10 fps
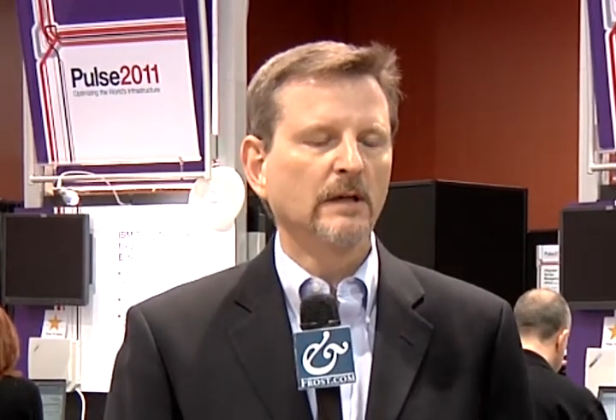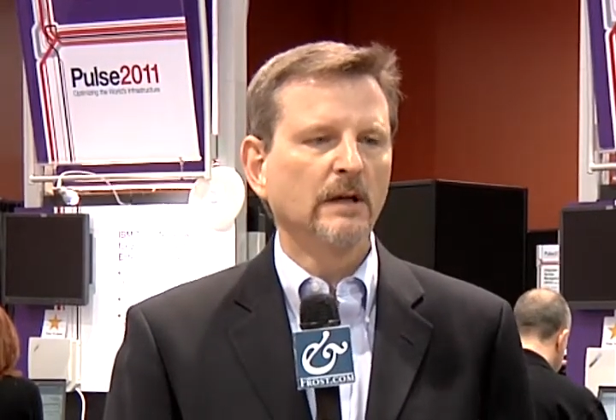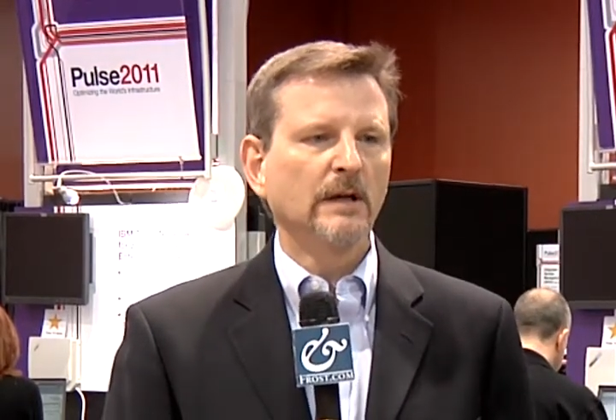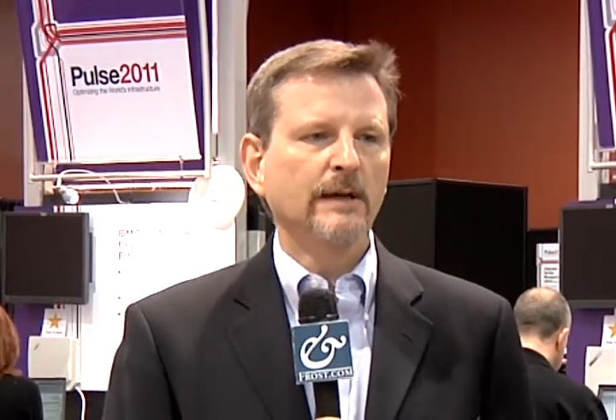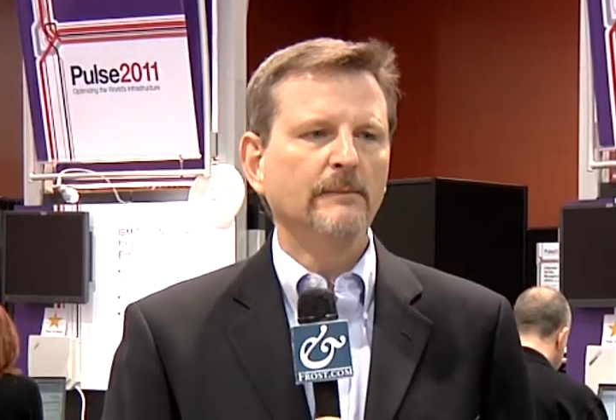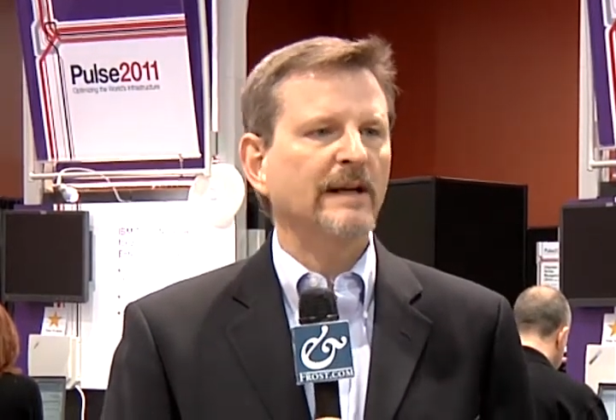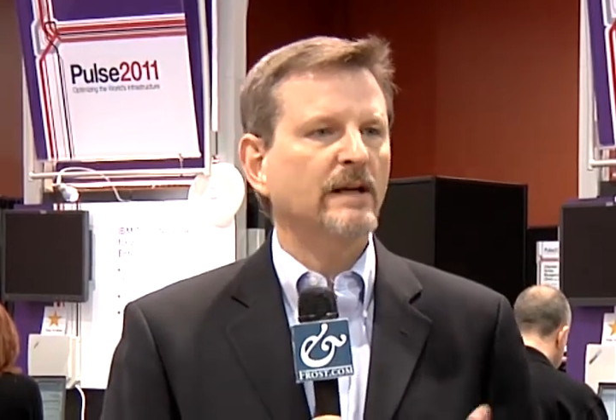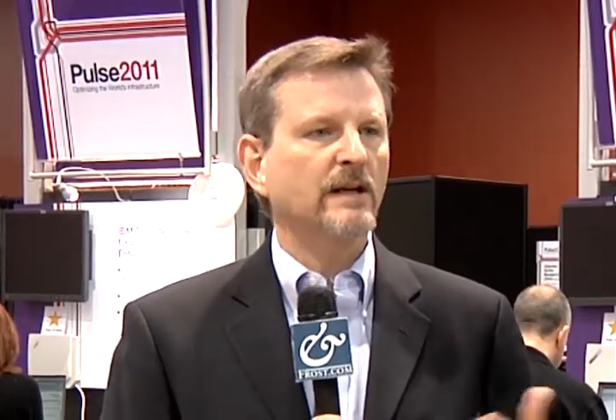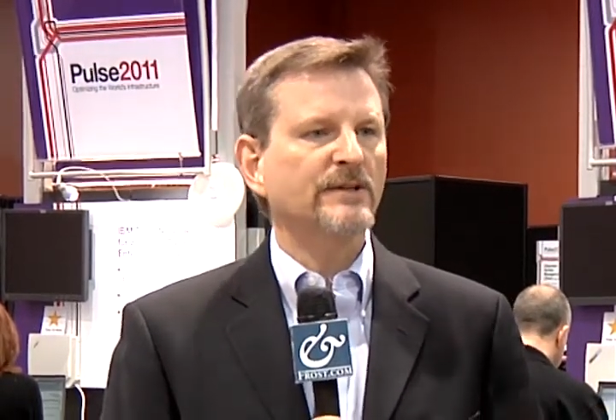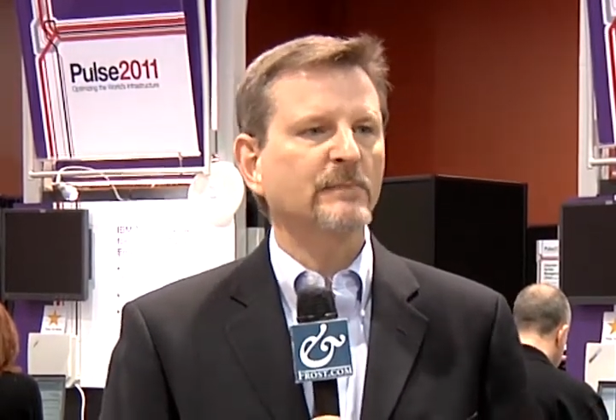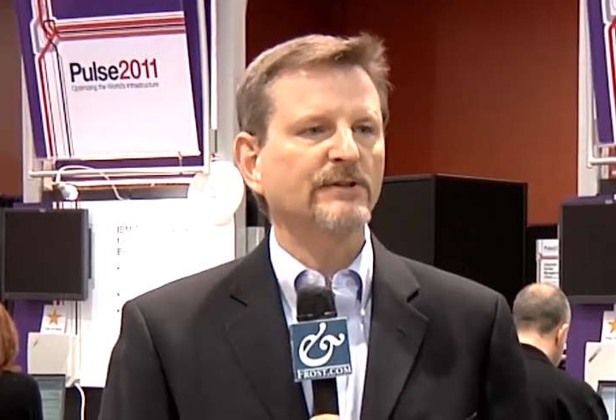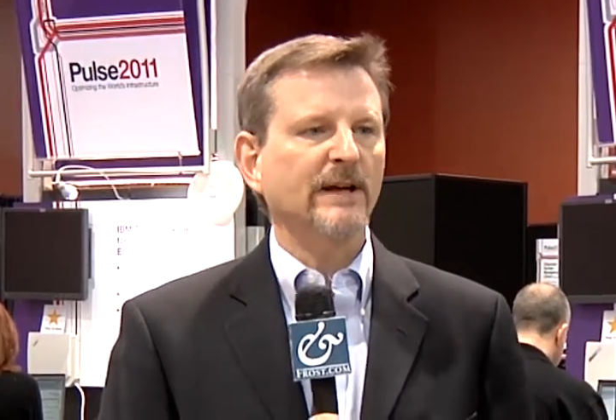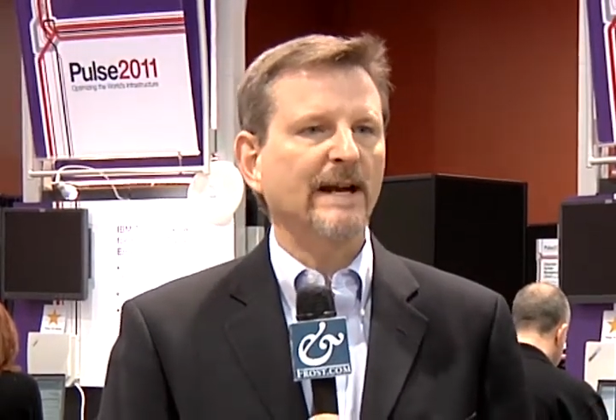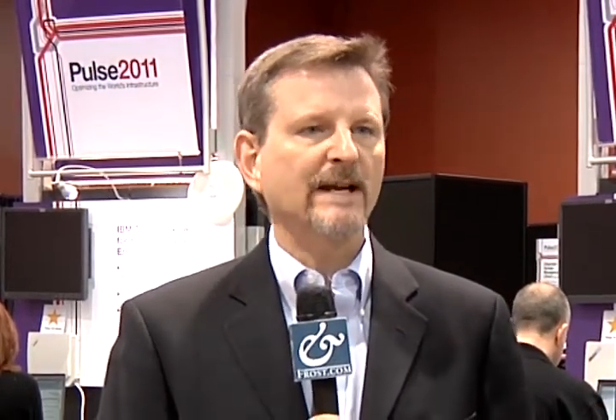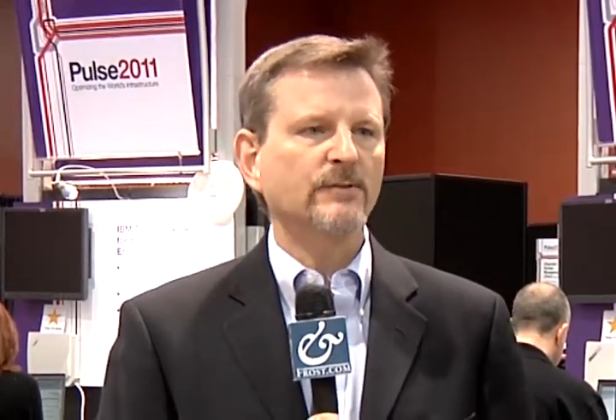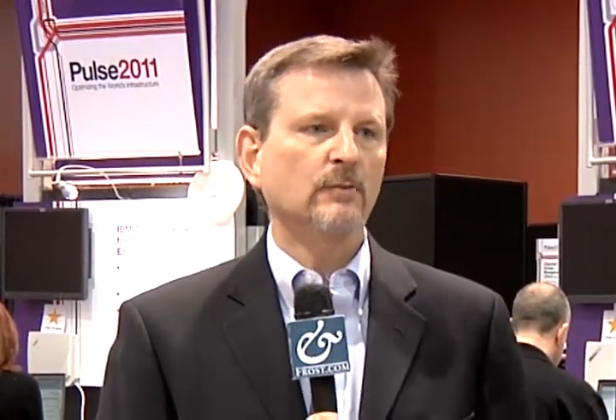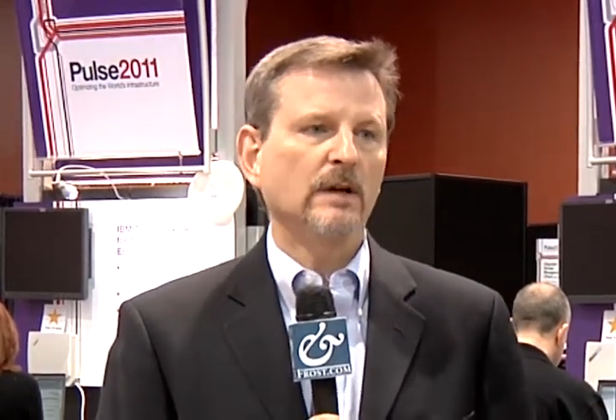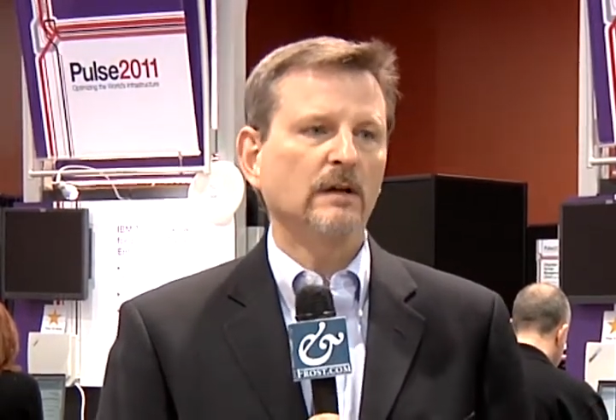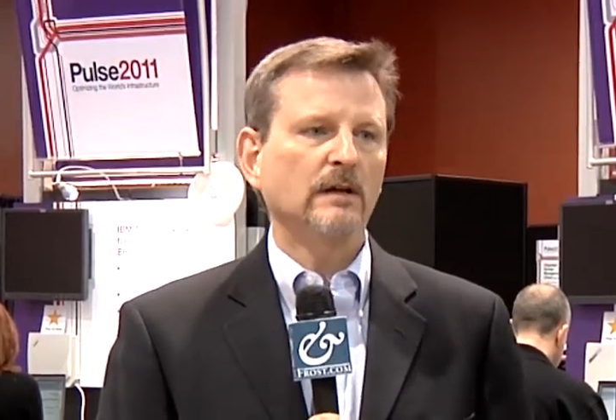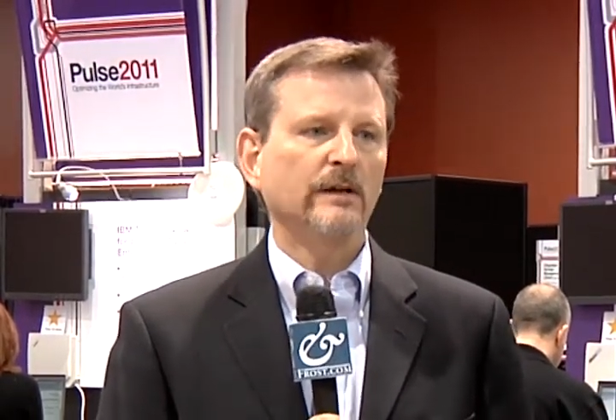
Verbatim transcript: Mm. And many customers I ask, well,